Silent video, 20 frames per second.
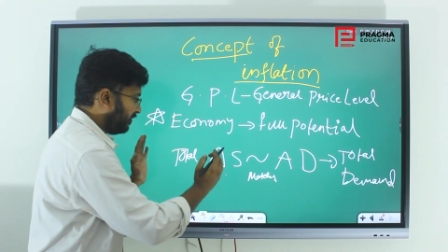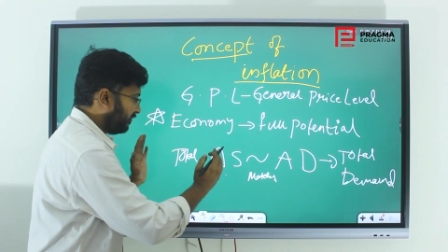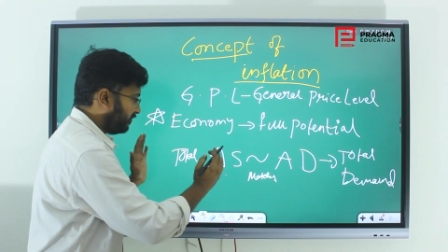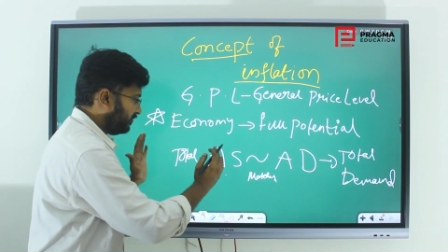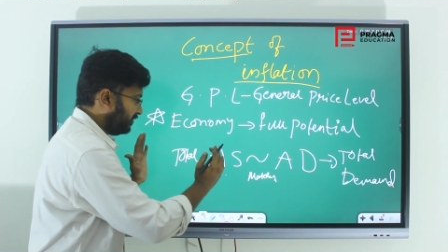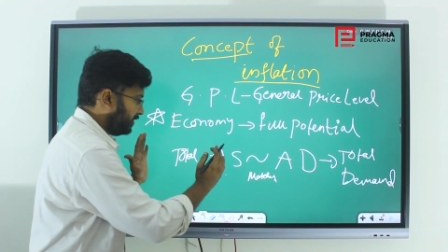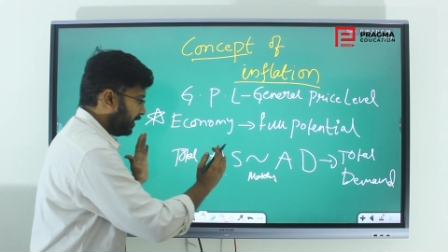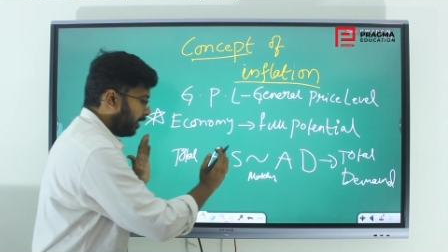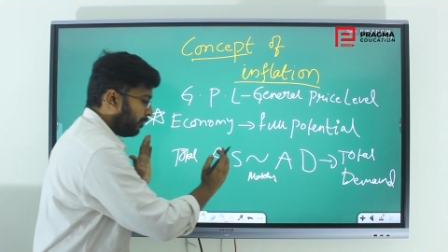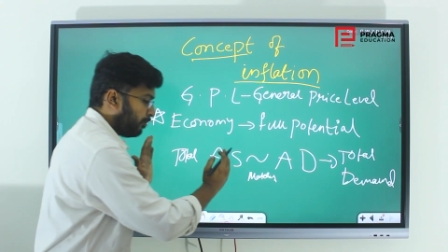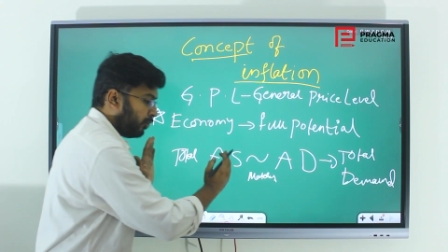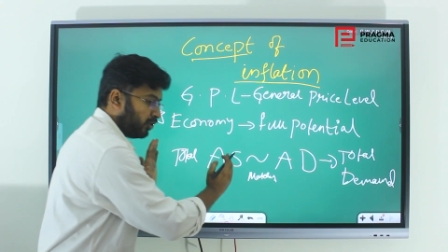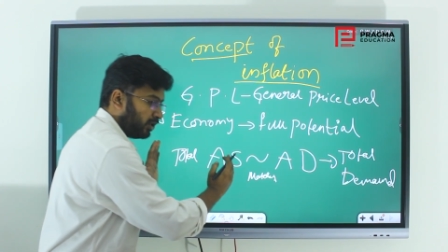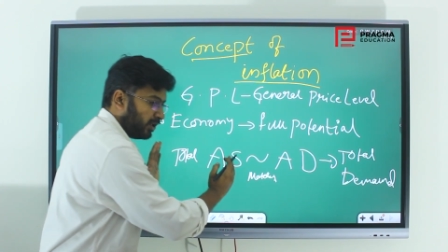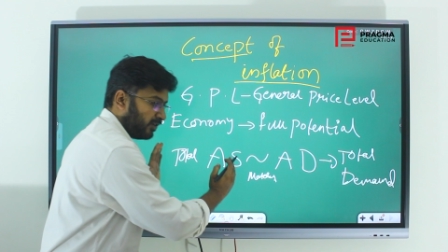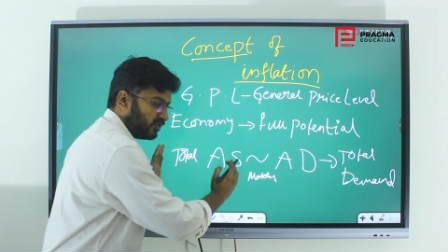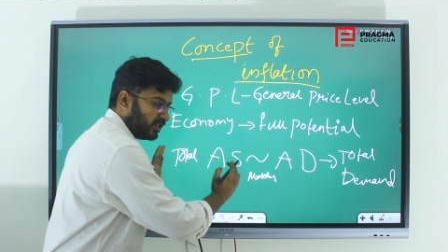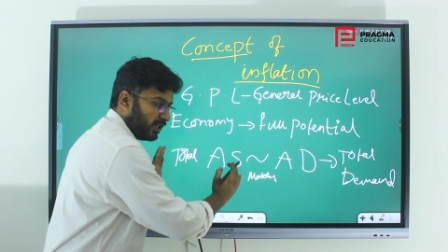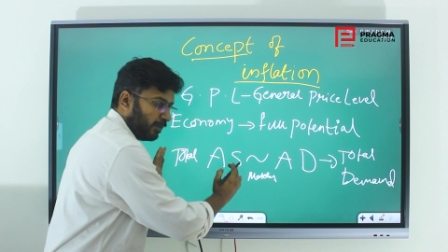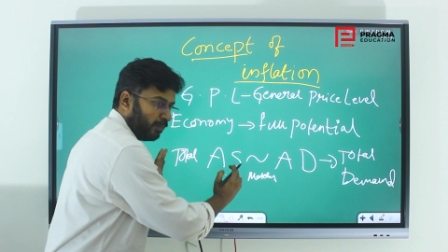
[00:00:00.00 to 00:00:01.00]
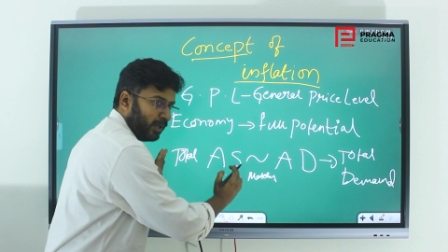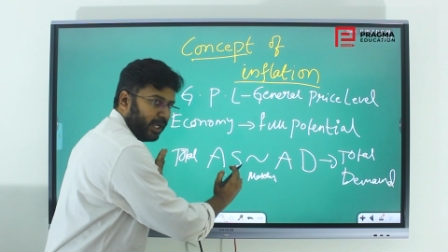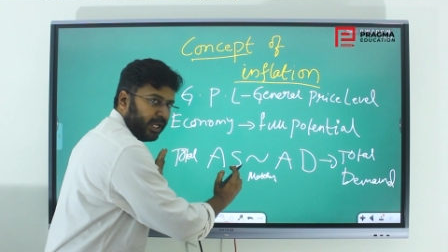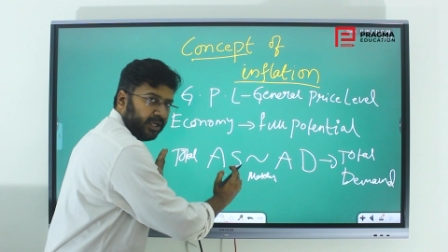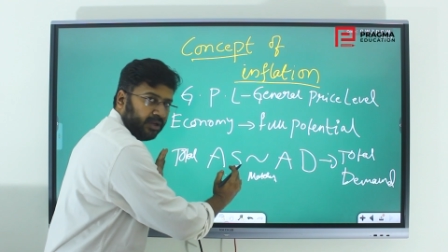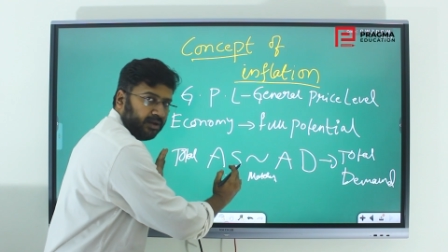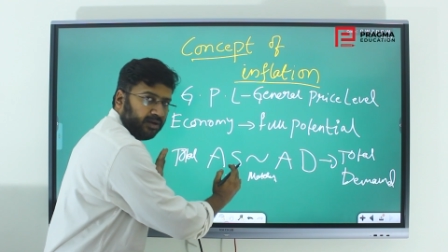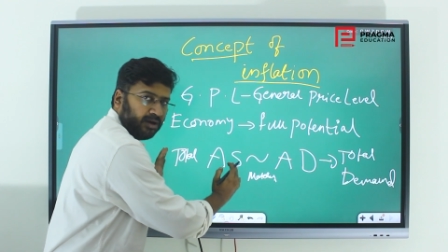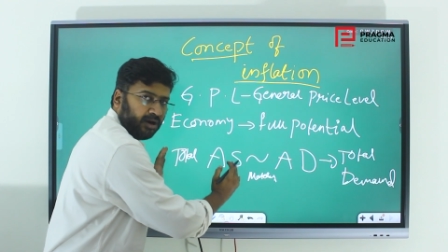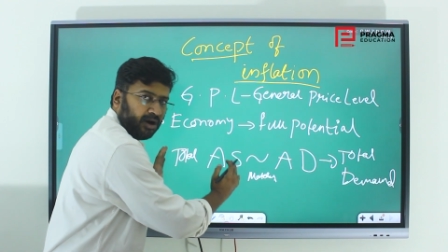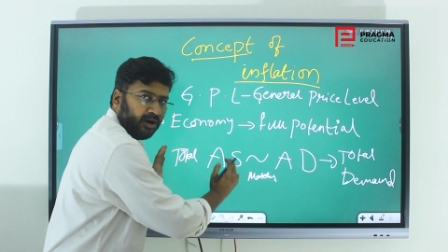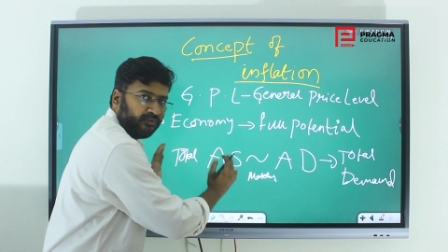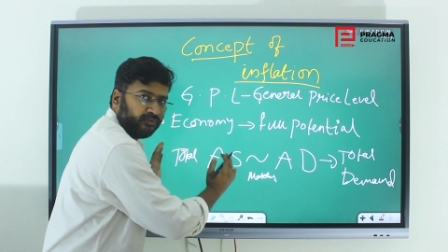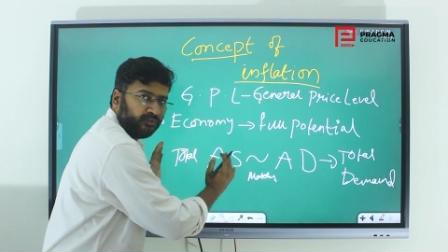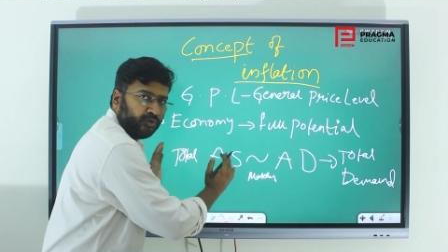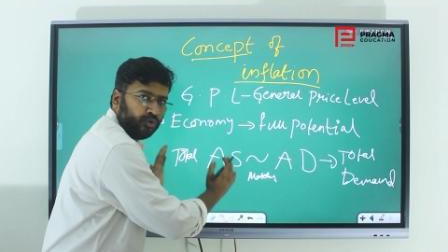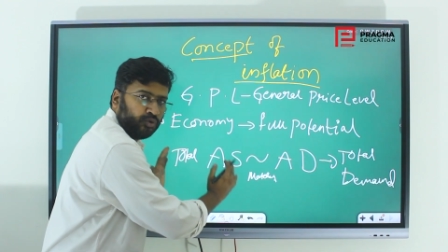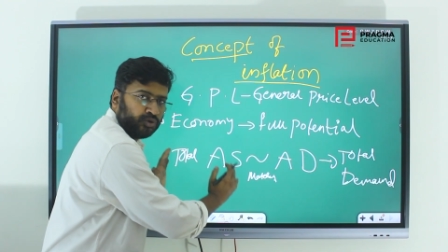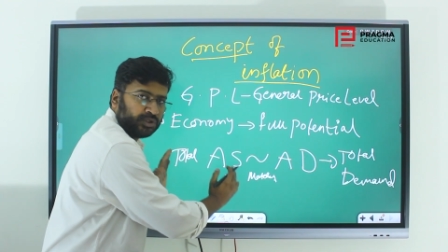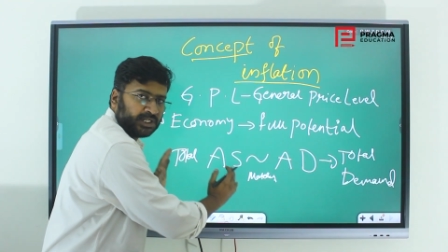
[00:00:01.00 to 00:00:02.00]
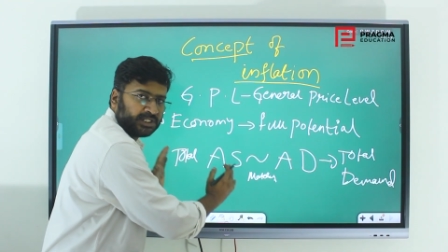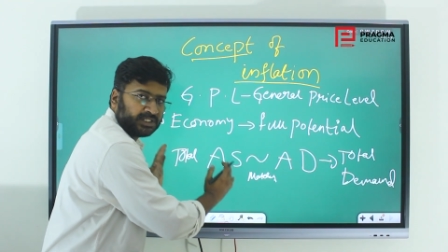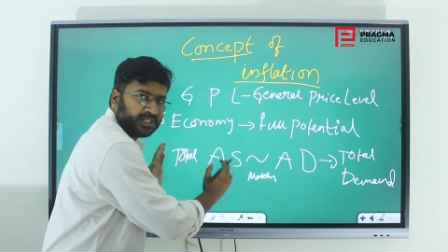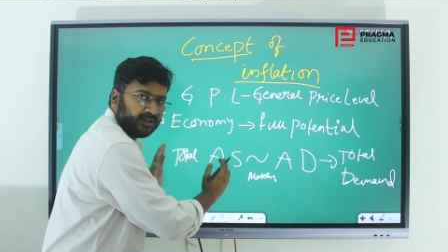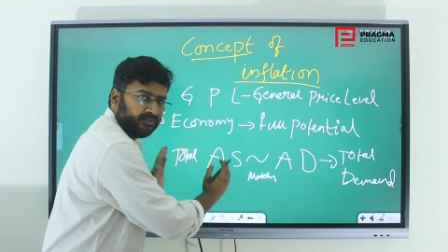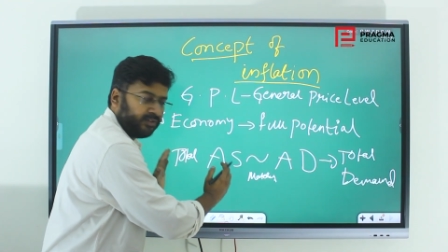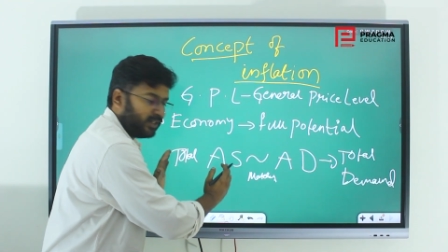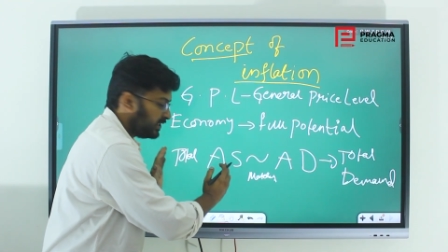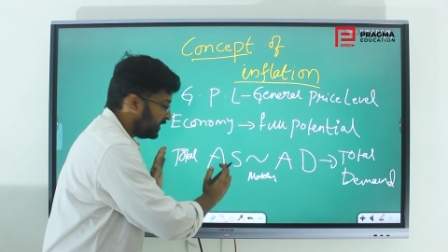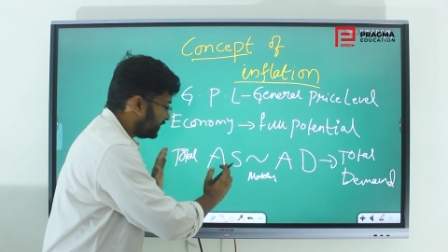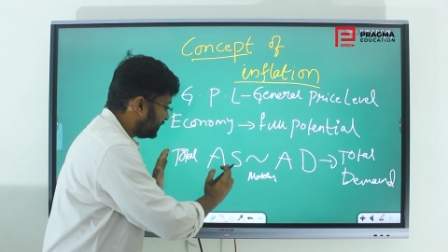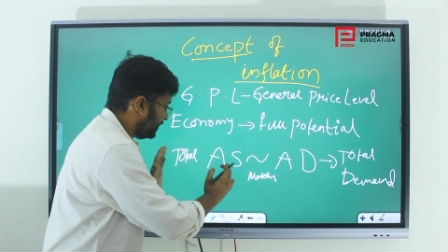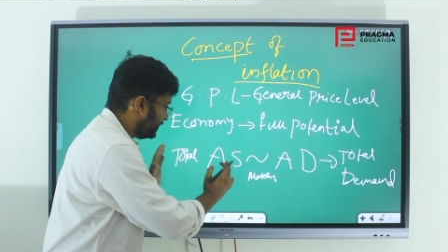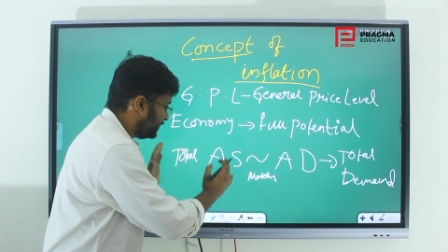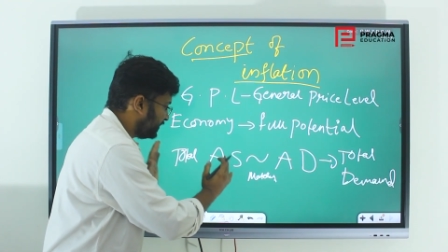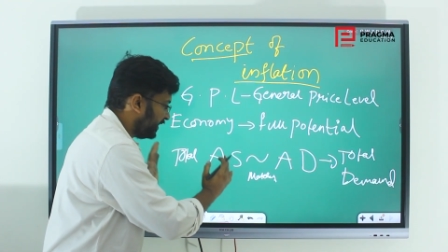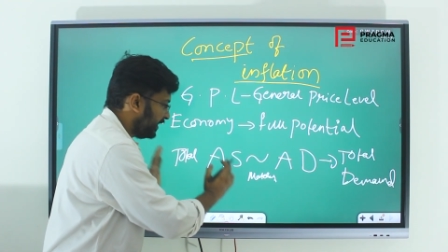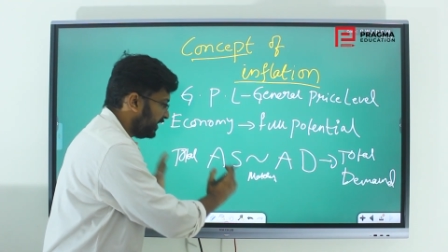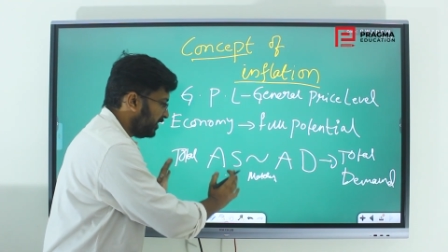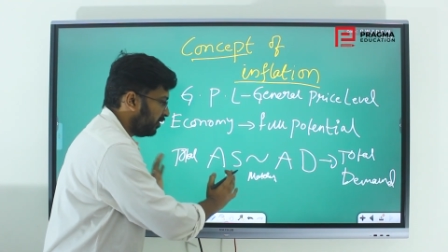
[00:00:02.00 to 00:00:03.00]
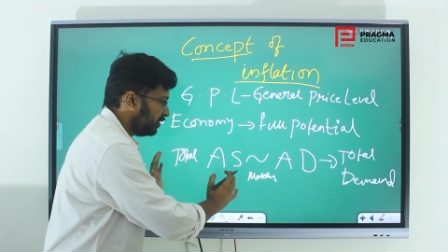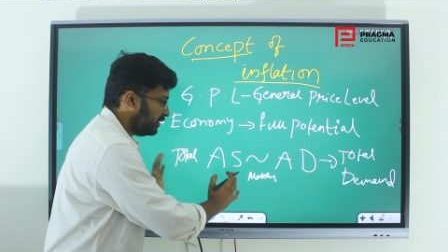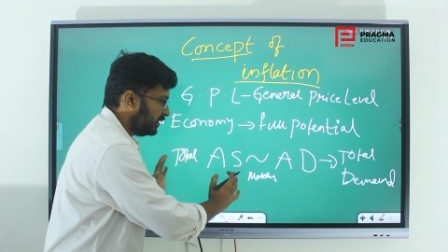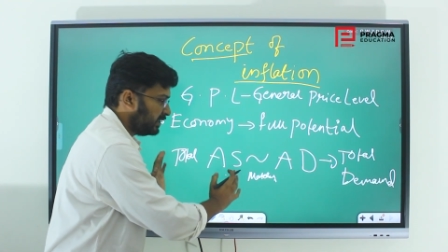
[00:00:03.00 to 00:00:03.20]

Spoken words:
of amount of supply of goods and services is ready on